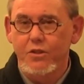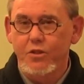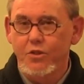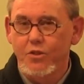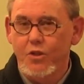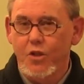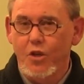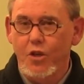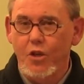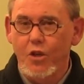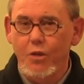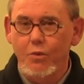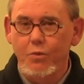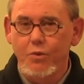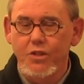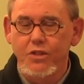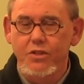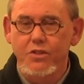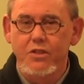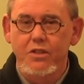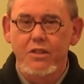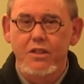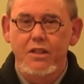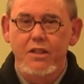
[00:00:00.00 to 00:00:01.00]
there's
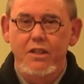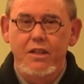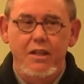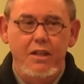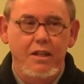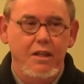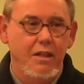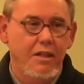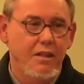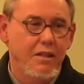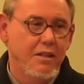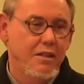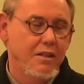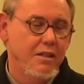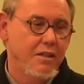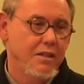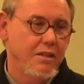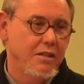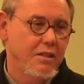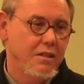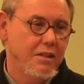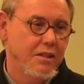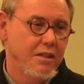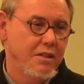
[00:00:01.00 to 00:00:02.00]
always
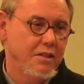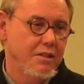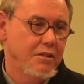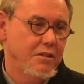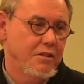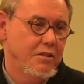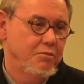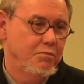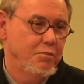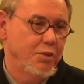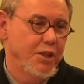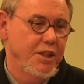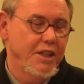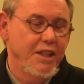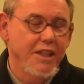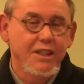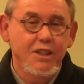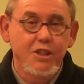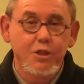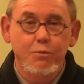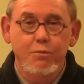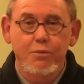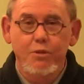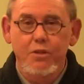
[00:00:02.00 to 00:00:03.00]

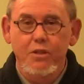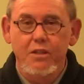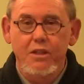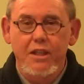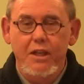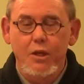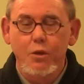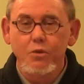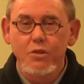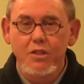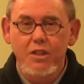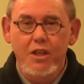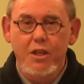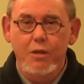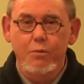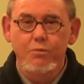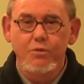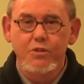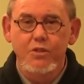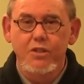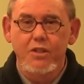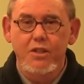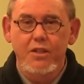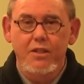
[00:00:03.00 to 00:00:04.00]
unpredictable
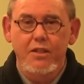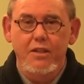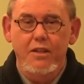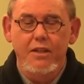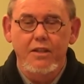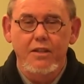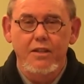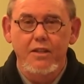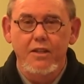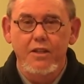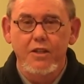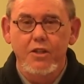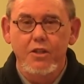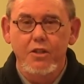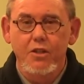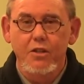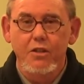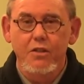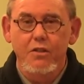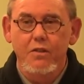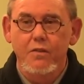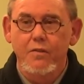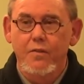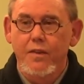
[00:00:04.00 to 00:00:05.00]
outcomes that
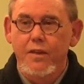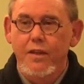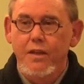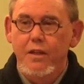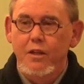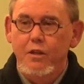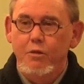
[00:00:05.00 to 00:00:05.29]
occur.